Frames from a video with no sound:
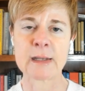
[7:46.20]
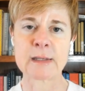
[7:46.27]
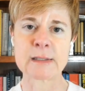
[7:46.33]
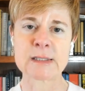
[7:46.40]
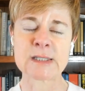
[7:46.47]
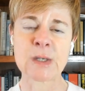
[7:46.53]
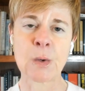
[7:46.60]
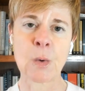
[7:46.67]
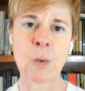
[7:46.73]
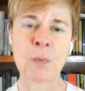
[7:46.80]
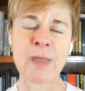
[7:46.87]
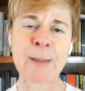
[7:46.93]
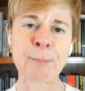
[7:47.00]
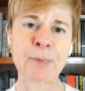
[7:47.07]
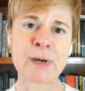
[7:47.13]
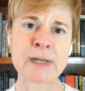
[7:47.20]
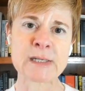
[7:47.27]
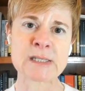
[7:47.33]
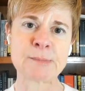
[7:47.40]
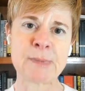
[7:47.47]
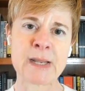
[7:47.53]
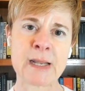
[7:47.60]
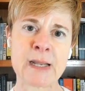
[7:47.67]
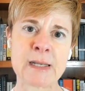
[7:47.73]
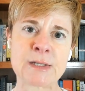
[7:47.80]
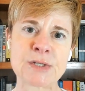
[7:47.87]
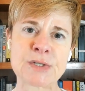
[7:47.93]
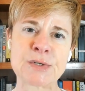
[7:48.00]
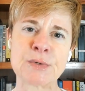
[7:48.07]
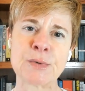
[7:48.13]
So that brings me
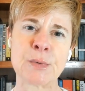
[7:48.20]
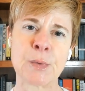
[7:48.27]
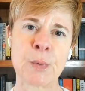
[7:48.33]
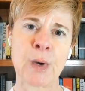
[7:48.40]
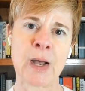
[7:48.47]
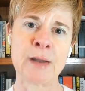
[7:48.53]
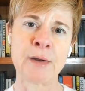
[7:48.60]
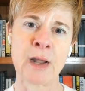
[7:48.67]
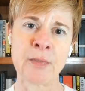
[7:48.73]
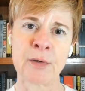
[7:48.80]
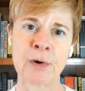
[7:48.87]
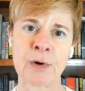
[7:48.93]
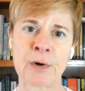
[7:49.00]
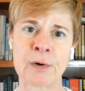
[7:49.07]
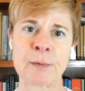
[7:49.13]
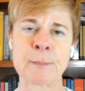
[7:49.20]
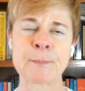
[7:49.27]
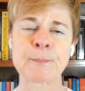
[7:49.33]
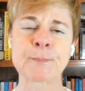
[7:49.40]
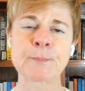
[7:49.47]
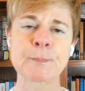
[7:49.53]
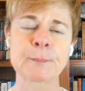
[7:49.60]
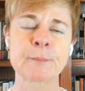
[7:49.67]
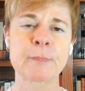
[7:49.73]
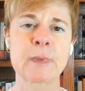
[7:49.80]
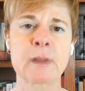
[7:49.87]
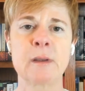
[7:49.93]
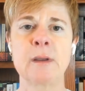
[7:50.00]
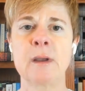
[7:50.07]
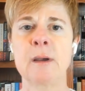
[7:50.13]
to another
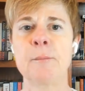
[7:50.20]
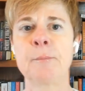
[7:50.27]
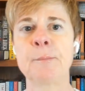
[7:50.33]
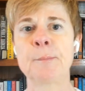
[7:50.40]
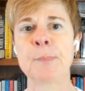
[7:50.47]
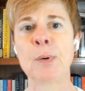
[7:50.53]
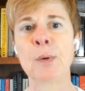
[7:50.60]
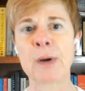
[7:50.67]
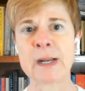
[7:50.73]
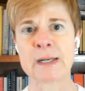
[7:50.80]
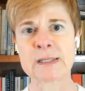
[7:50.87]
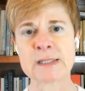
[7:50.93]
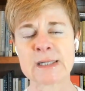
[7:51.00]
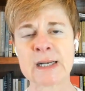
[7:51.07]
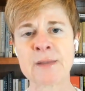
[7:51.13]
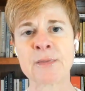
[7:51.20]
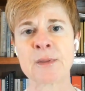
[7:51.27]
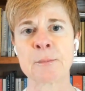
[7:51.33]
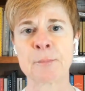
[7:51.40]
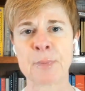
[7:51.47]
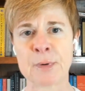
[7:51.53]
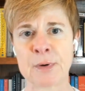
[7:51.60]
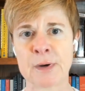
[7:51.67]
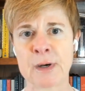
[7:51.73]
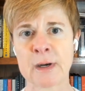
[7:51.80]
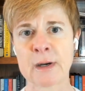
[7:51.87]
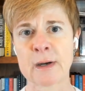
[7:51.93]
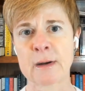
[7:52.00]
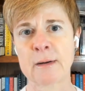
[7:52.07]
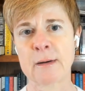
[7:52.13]
point in the book
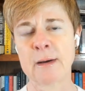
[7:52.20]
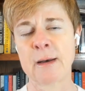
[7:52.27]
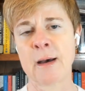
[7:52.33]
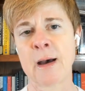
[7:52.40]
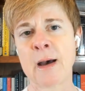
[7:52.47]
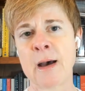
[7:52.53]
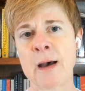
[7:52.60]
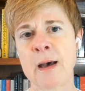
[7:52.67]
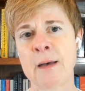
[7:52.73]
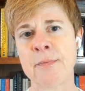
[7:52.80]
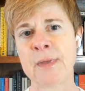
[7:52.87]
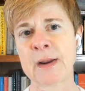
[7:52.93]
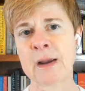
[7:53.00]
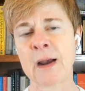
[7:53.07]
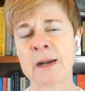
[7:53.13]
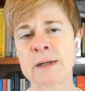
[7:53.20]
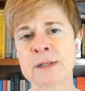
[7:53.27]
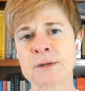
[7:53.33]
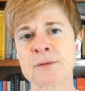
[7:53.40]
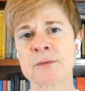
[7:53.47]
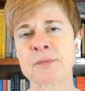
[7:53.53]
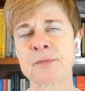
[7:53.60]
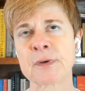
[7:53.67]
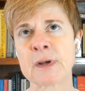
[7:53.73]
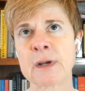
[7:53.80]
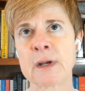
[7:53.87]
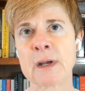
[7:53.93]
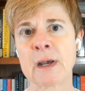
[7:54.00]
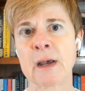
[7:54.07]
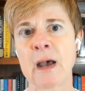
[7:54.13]
that kind of,
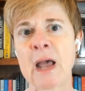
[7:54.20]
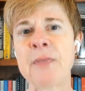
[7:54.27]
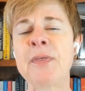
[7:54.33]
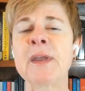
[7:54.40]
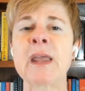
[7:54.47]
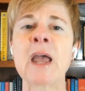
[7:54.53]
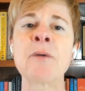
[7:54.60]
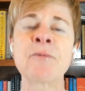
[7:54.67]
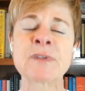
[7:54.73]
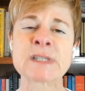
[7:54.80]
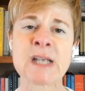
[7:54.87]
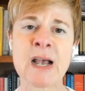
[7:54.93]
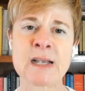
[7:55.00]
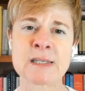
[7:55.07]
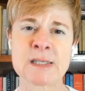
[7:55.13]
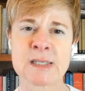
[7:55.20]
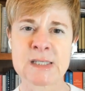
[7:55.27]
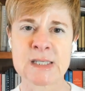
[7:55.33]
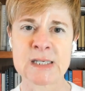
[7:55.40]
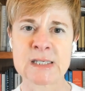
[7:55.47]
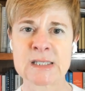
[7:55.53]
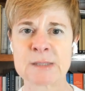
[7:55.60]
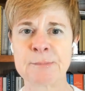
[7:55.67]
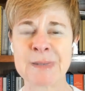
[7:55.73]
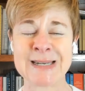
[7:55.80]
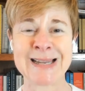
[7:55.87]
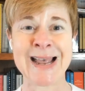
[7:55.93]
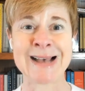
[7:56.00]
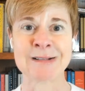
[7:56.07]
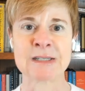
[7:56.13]
I think, emphasizes this
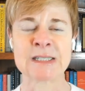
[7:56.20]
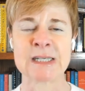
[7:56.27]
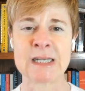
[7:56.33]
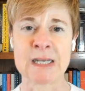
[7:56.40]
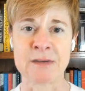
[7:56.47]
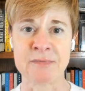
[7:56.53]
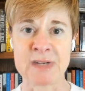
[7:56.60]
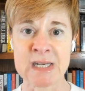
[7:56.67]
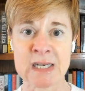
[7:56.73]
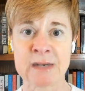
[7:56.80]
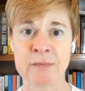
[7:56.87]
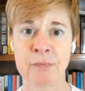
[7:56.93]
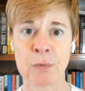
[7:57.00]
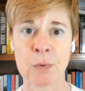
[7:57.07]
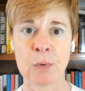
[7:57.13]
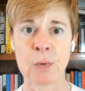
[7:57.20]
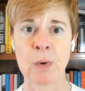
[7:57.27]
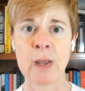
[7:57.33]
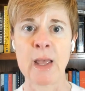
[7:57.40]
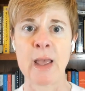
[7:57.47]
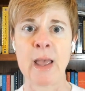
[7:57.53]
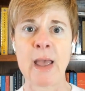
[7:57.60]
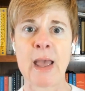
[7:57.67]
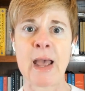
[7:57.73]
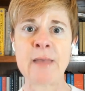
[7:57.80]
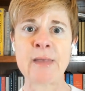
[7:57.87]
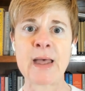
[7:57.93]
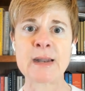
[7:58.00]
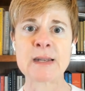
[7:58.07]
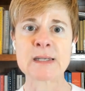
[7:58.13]
banality of evil.
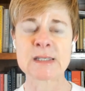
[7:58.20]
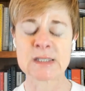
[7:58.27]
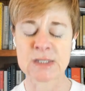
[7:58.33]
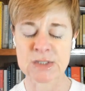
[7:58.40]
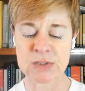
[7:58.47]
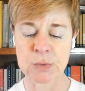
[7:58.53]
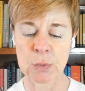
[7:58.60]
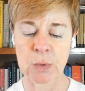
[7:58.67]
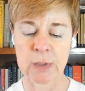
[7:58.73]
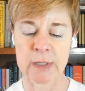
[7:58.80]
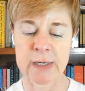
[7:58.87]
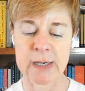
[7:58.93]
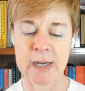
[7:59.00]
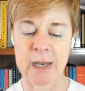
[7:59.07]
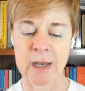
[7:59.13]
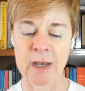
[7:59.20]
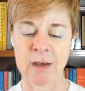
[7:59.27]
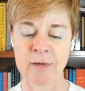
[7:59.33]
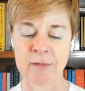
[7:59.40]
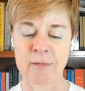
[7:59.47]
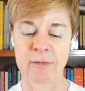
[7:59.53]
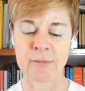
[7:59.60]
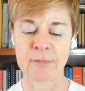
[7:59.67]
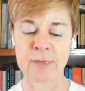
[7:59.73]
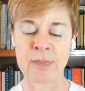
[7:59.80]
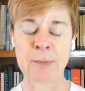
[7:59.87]
And that is the story of the